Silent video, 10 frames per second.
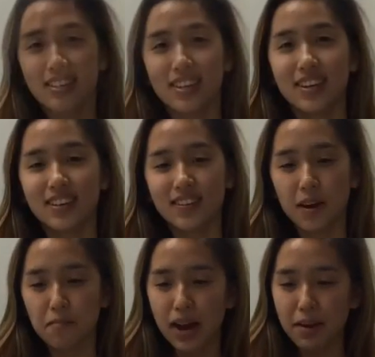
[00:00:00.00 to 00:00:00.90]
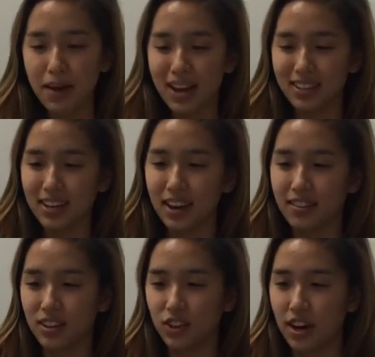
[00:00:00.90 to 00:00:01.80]
So you can start by passing out
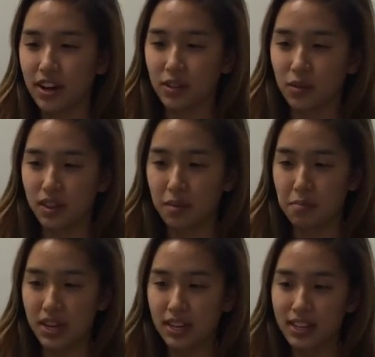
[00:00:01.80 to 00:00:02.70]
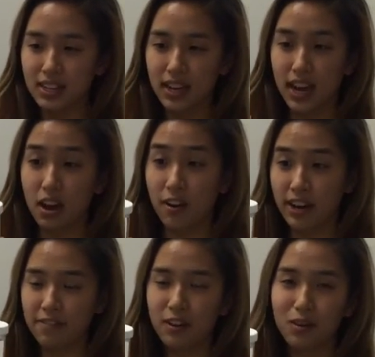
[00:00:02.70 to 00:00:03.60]
the jars with the beads
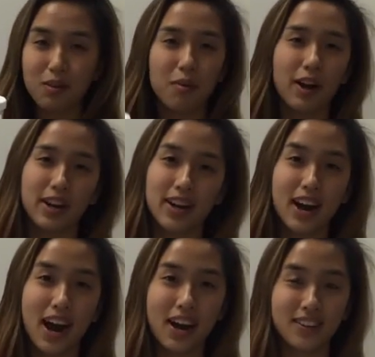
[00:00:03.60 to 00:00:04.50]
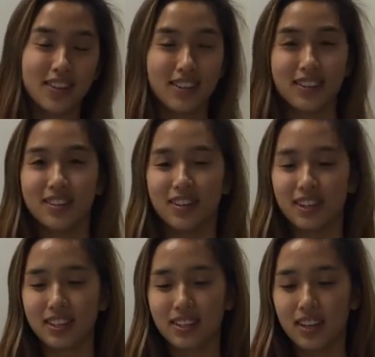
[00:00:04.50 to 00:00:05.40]
already filled with water out to the
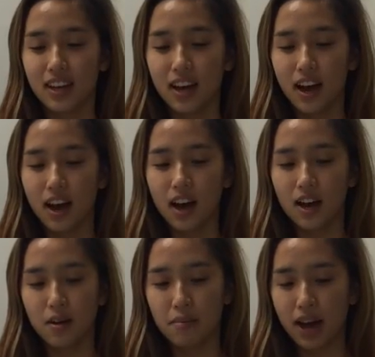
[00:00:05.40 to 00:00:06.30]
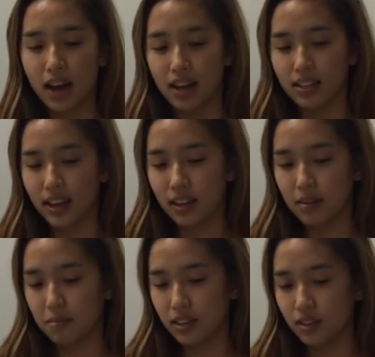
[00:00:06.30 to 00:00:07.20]
students. Um, tell
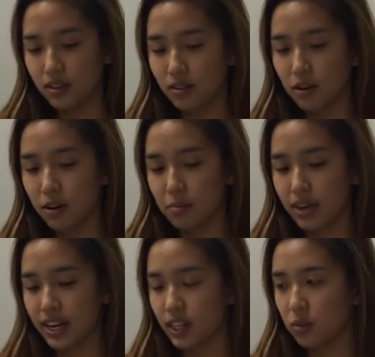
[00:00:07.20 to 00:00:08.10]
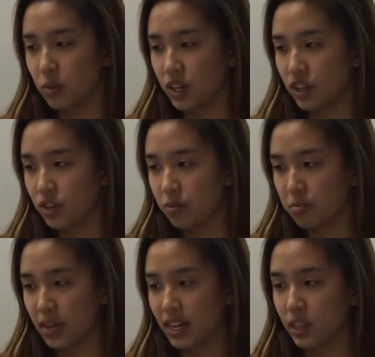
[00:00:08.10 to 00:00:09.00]
them to predict which
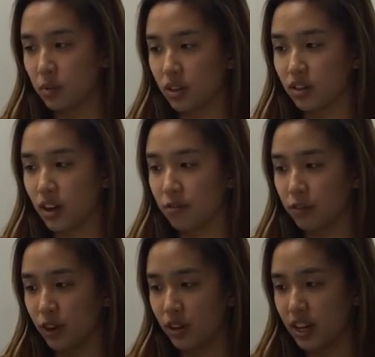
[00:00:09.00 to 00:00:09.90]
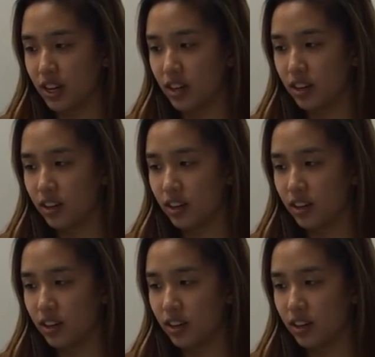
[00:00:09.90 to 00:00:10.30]
beads will start floating